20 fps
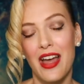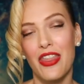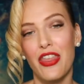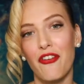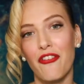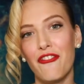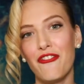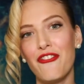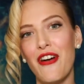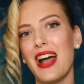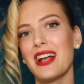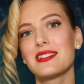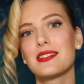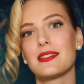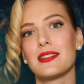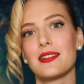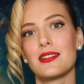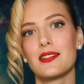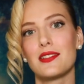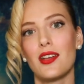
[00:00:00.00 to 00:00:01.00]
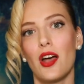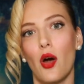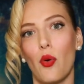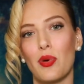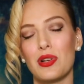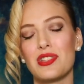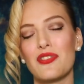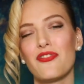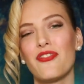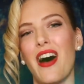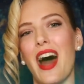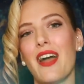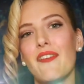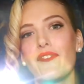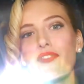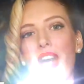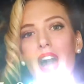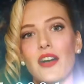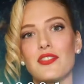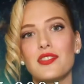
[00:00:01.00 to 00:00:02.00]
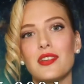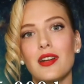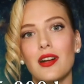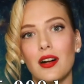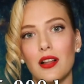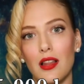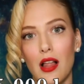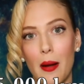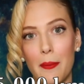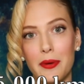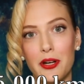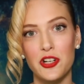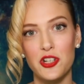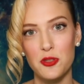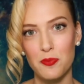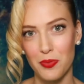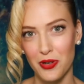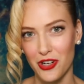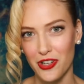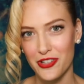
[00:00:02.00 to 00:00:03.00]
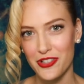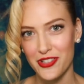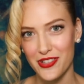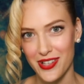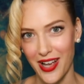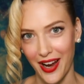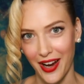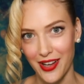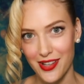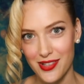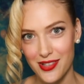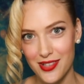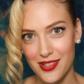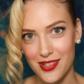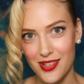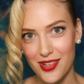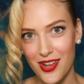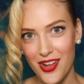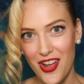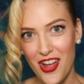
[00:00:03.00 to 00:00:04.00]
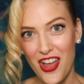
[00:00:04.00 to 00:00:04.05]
the fastest was 5,000 kilometers per second.